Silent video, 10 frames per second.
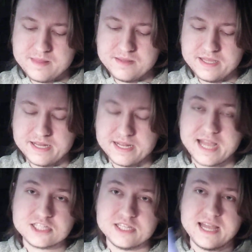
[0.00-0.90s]
And it
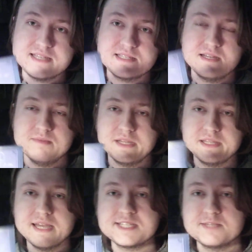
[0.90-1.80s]
actually has a
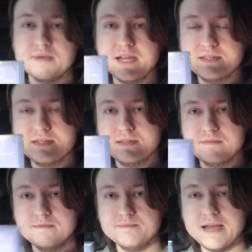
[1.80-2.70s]
guest spot
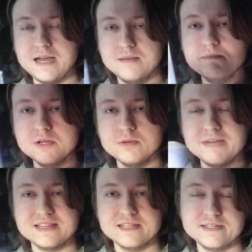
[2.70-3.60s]
by Bill
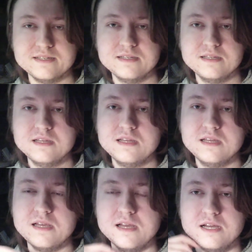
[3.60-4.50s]
Medley
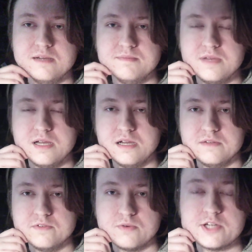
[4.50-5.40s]

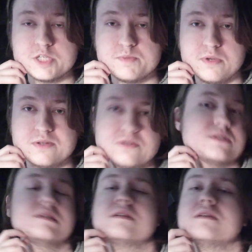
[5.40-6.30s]
of the Righteous Brothers.